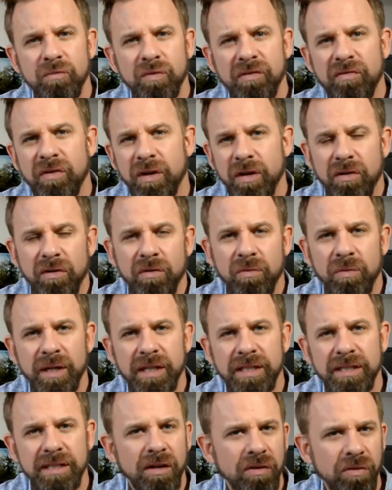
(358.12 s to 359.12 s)
We went all the way
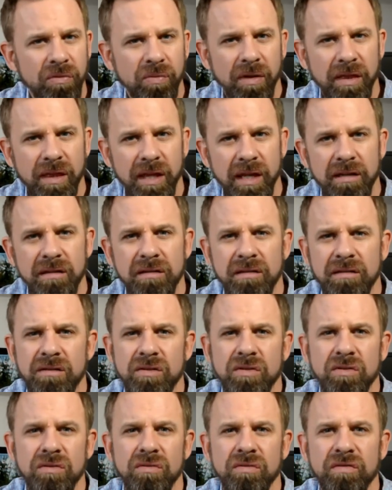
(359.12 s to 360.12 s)
south with it
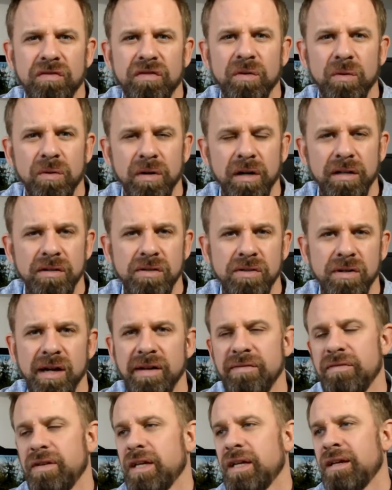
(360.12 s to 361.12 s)
to Florida
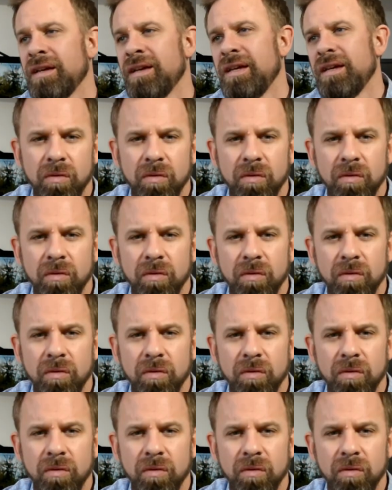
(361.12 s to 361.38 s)
driving.